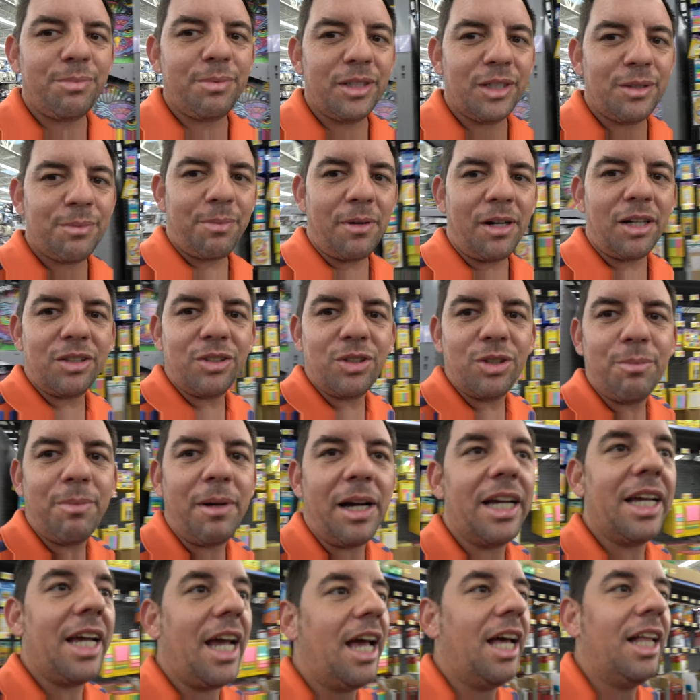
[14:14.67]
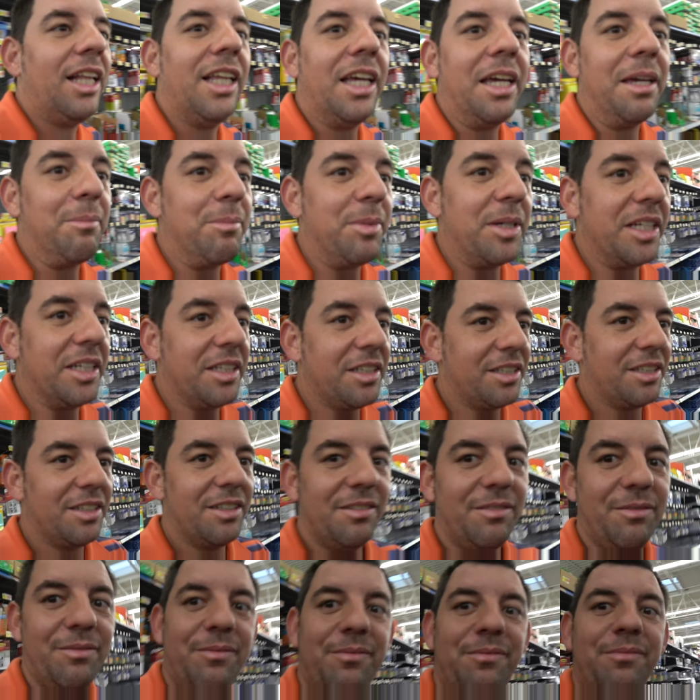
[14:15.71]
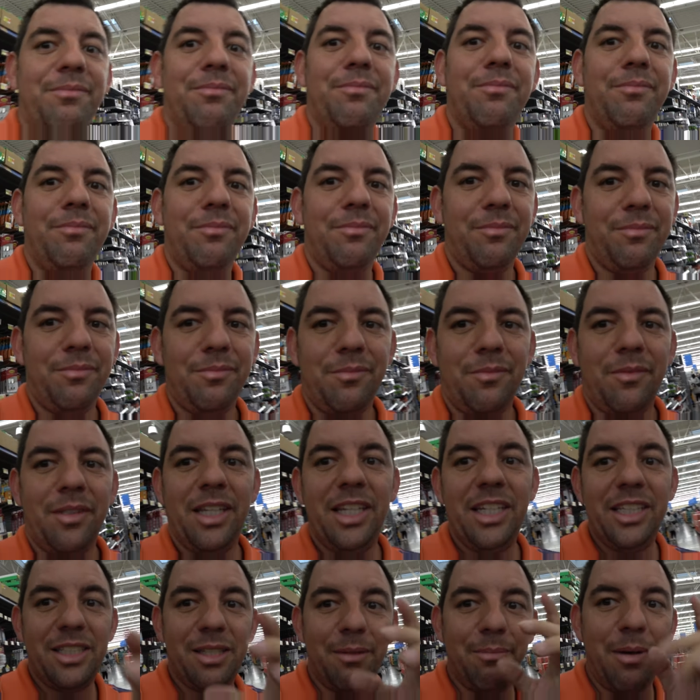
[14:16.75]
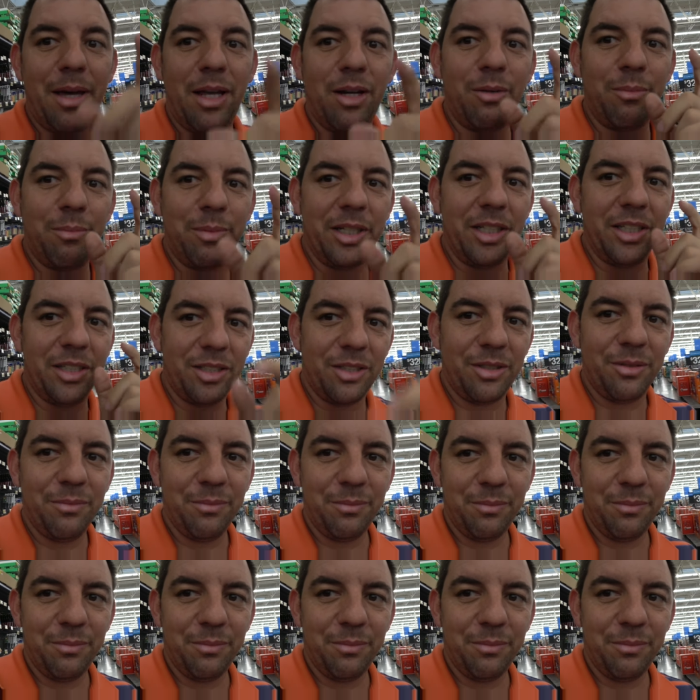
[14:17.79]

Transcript: been sponsored by LA Beast. He's the better beast.